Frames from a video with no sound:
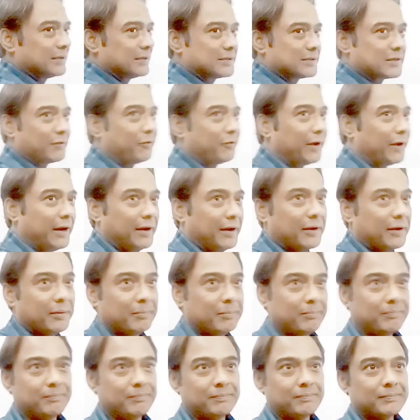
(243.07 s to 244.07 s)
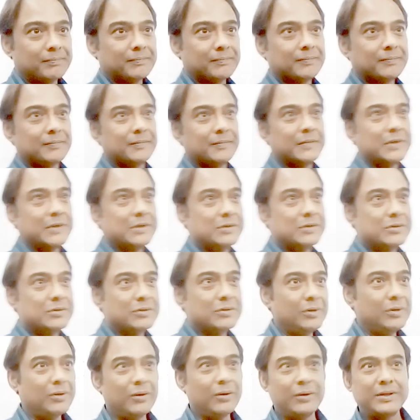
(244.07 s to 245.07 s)
it's a friend. So
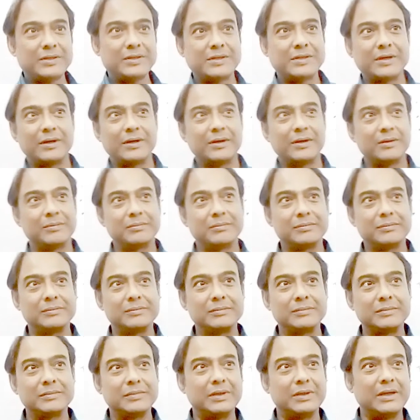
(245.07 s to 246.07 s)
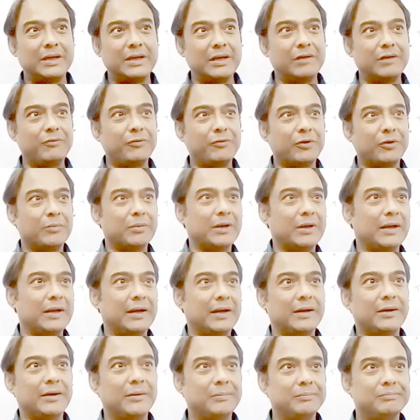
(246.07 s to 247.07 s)
you know it's a informal
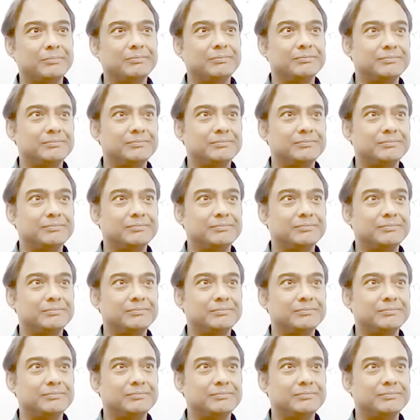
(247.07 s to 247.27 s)
letter.